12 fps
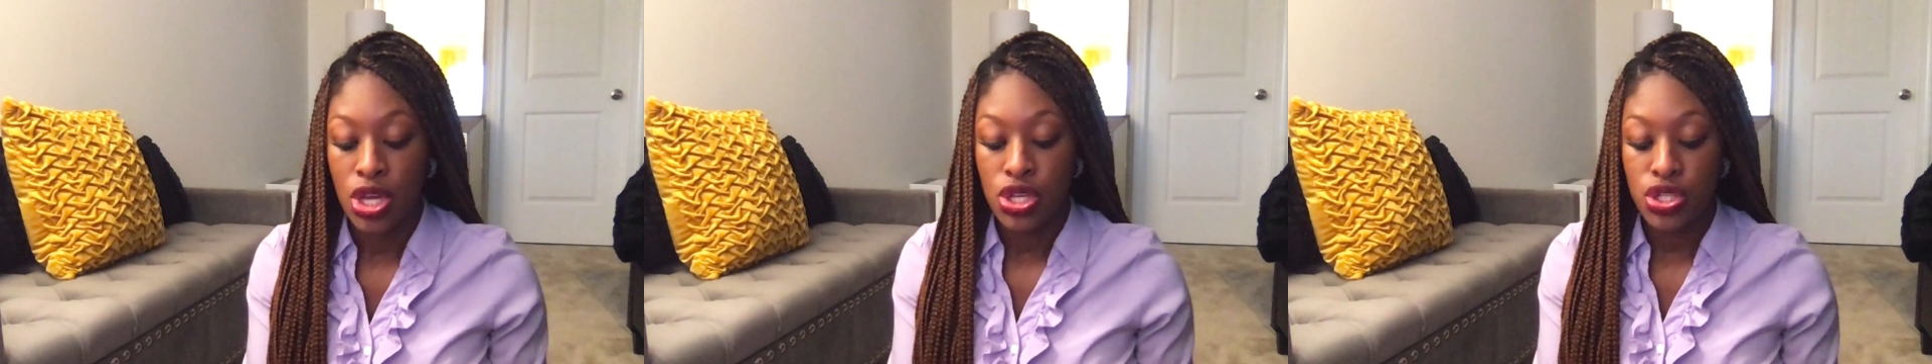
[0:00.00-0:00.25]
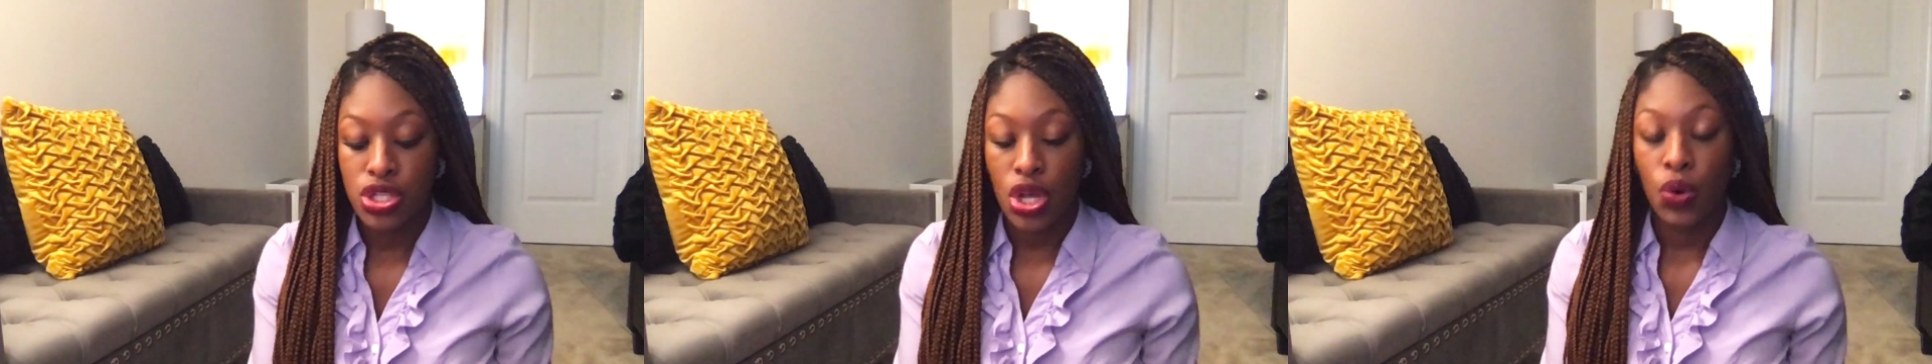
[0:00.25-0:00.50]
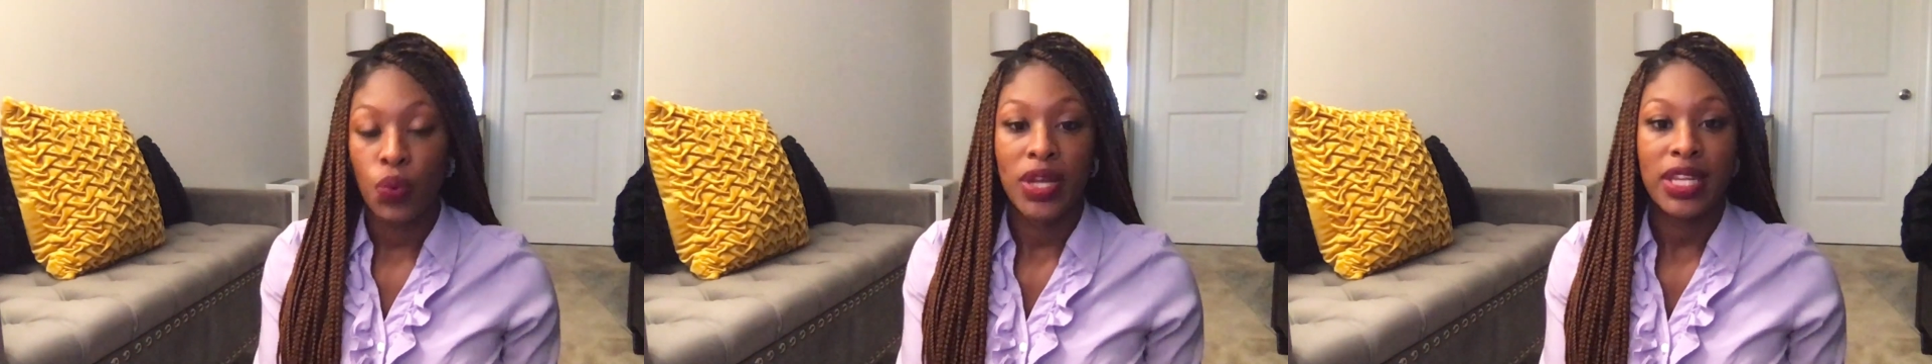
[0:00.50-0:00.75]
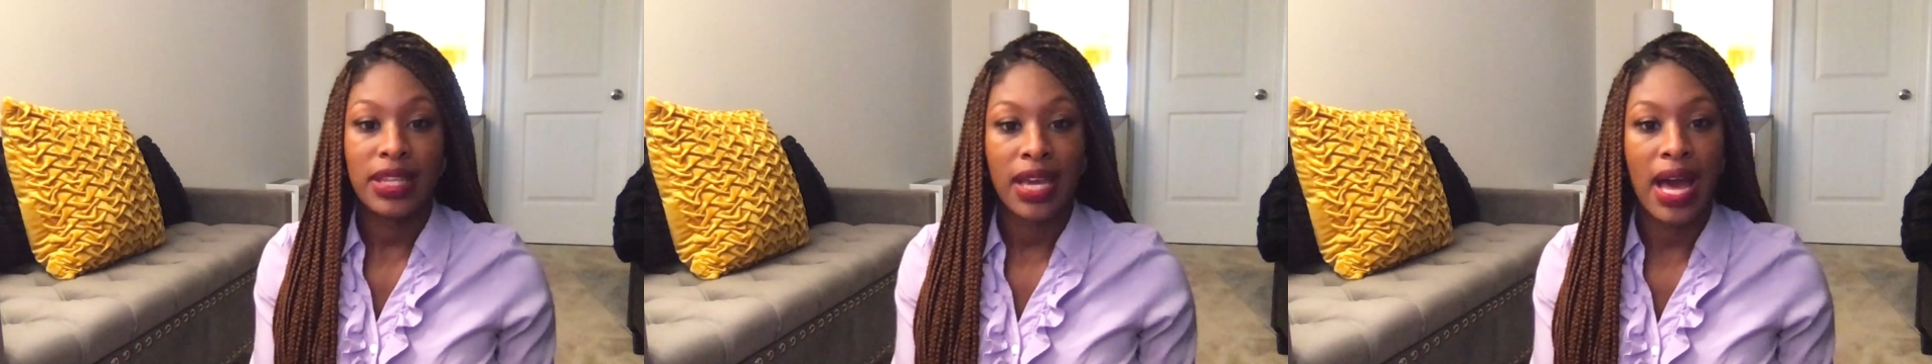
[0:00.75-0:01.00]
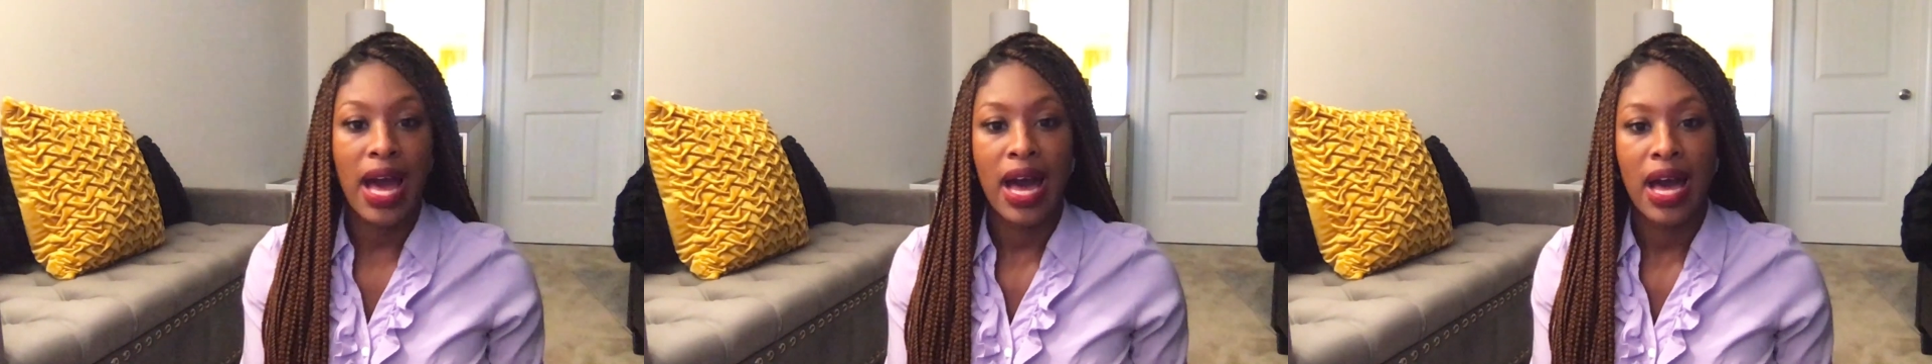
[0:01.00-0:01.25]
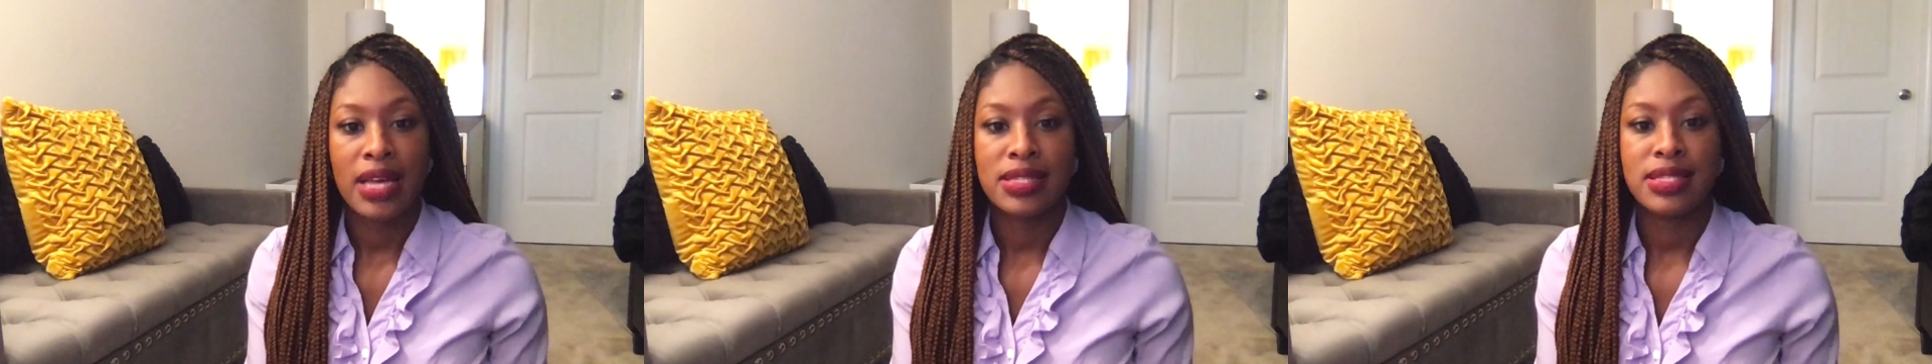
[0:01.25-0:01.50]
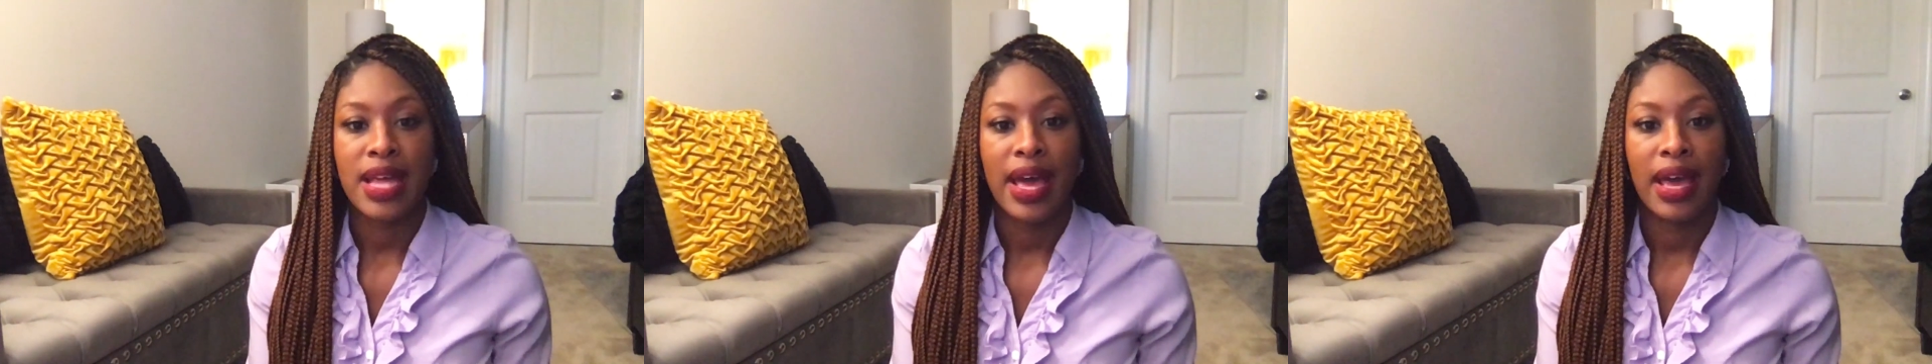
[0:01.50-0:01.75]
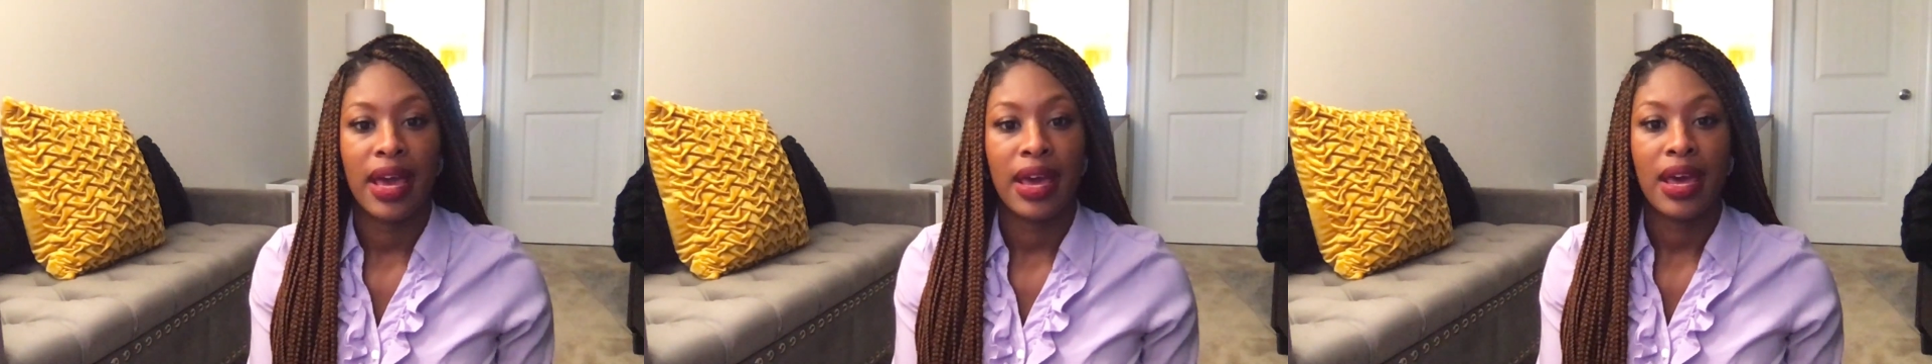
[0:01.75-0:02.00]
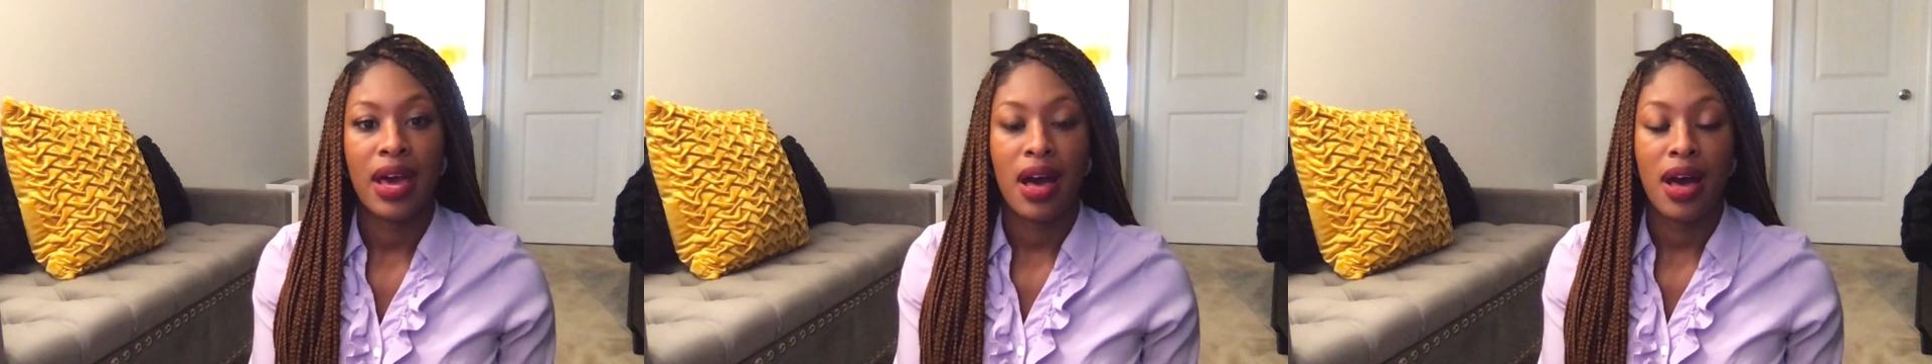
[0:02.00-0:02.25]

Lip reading: So one of the guys that